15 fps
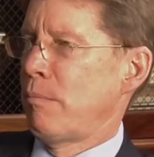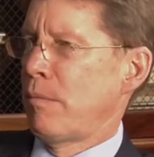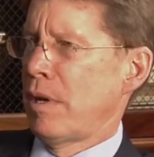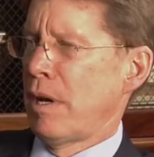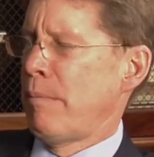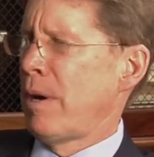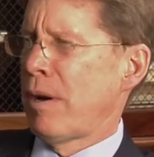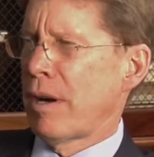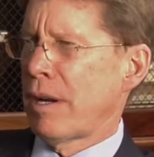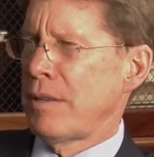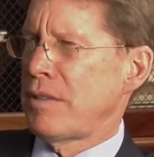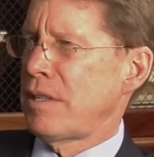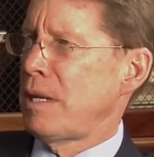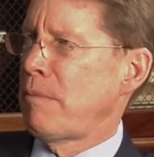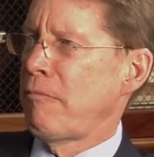
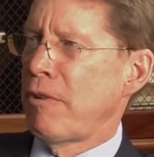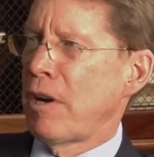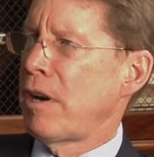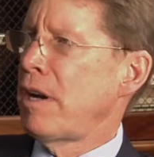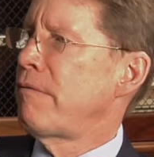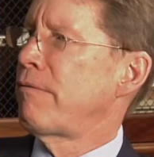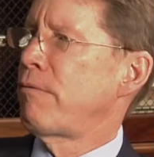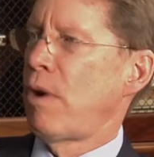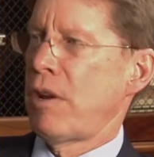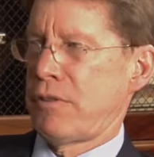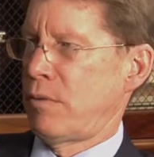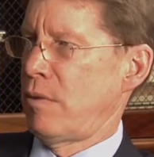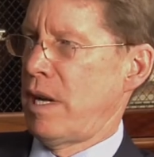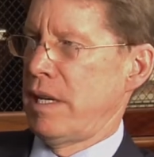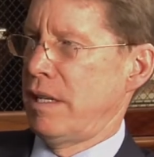Americans seem very
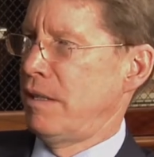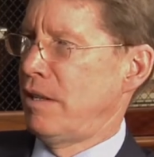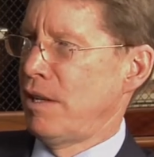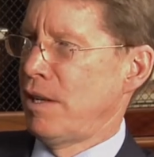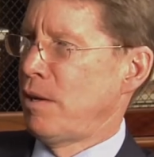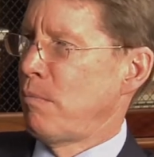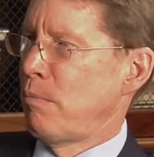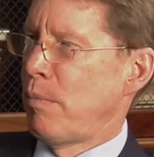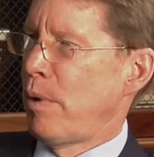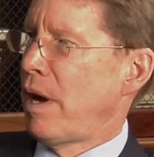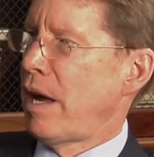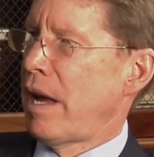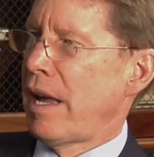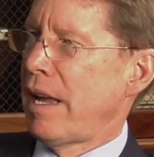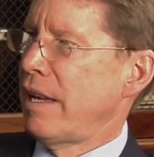frustrated
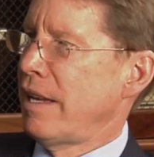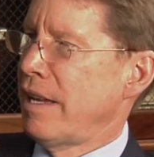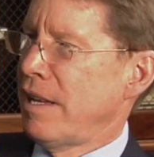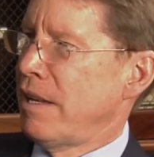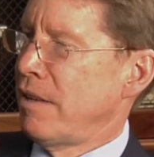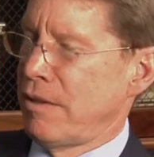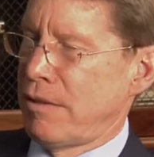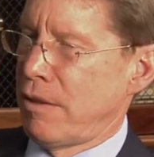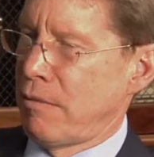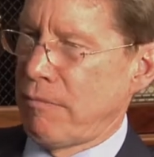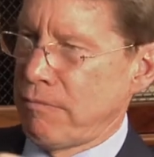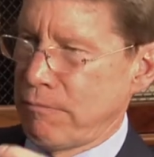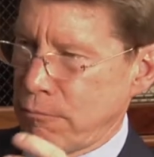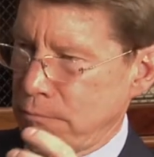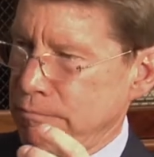by the
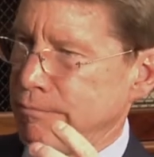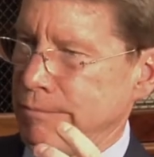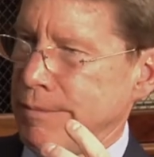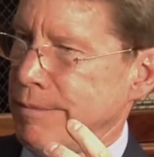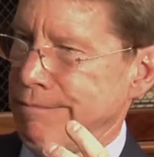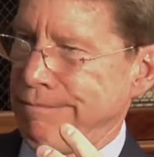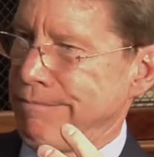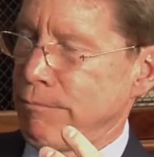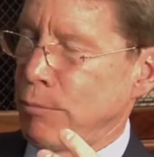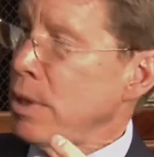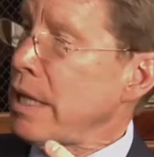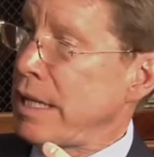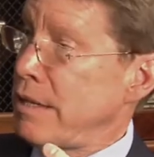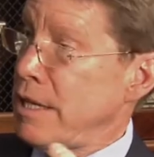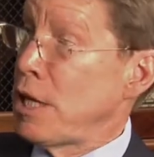
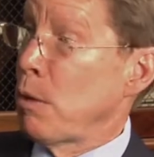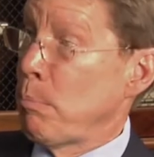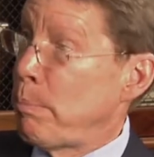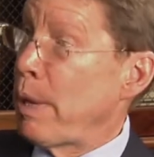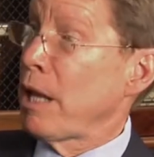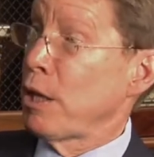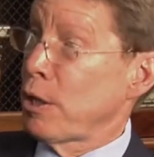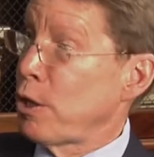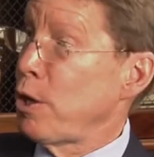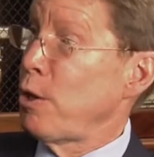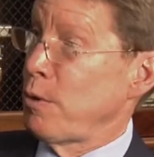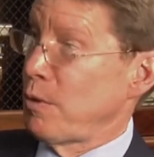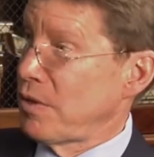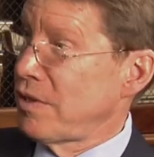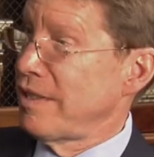really near
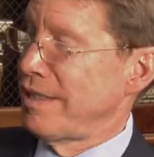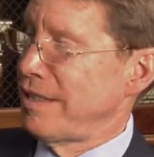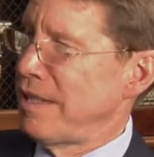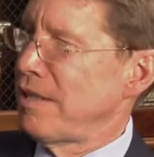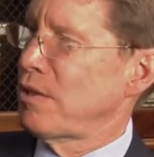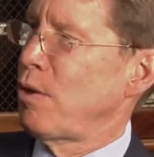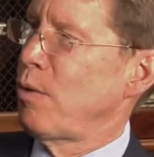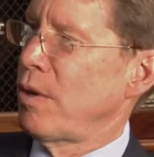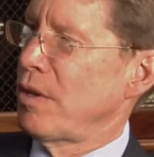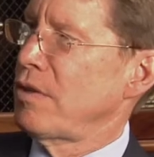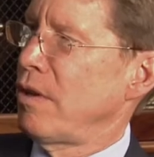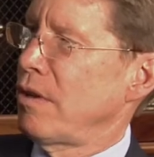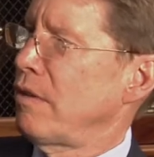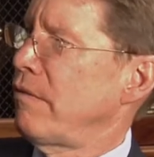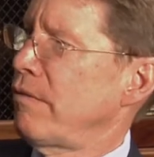bellicose discourse
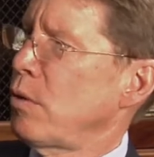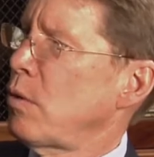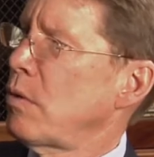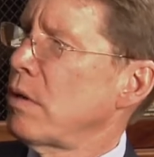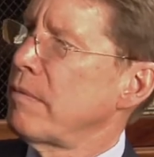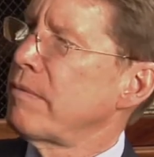on the floor of